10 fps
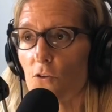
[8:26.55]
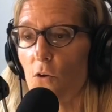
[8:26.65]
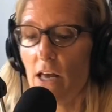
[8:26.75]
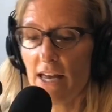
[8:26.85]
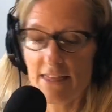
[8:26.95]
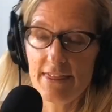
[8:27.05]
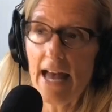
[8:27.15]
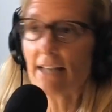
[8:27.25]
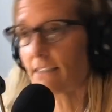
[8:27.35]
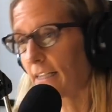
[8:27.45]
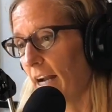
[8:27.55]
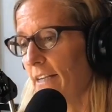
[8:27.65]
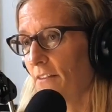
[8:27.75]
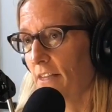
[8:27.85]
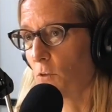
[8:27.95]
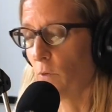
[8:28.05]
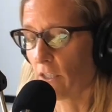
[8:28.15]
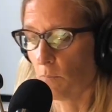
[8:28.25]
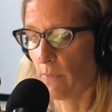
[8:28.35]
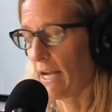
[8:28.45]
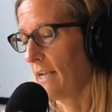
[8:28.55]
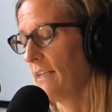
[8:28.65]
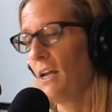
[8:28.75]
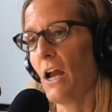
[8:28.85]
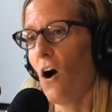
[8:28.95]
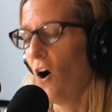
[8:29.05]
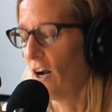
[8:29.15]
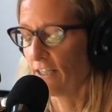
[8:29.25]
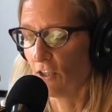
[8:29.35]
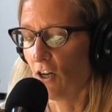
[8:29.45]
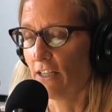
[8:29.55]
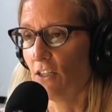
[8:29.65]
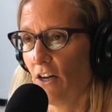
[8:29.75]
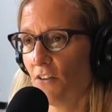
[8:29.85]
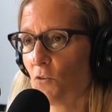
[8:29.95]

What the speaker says: So that's the kind of thing we could ban, on and on and on.